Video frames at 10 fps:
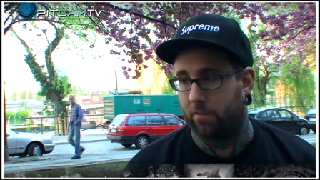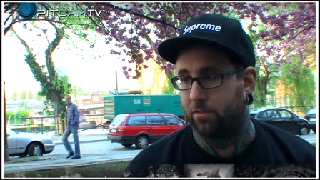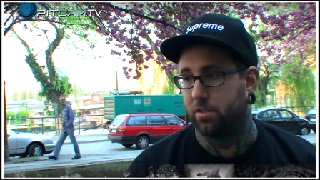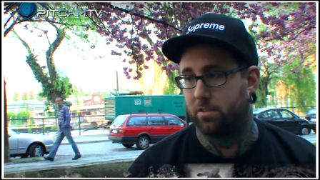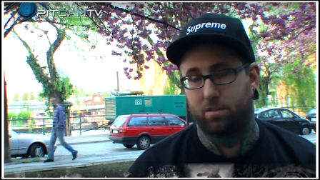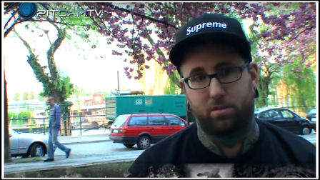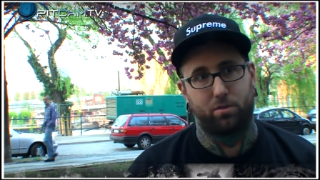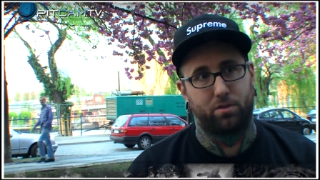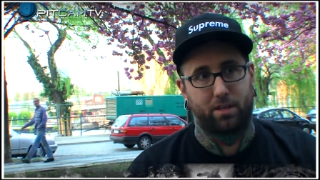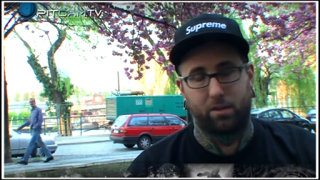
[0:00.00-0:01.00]
I love Jesus, because
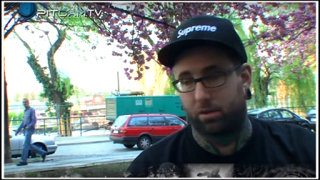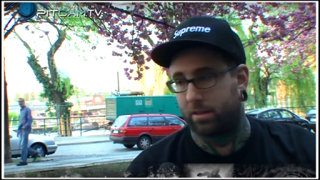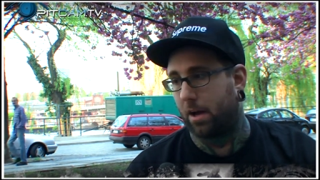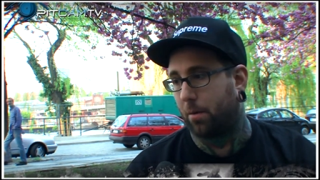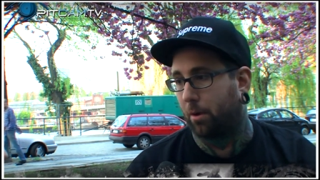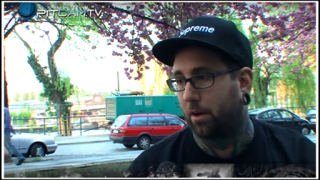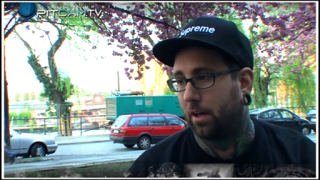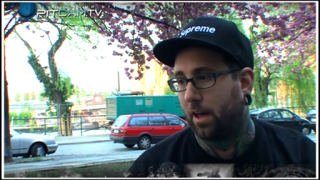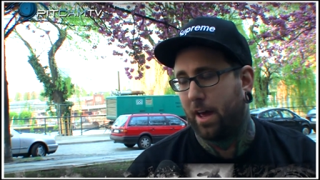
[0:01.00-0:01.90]
you'll just get looked down upon.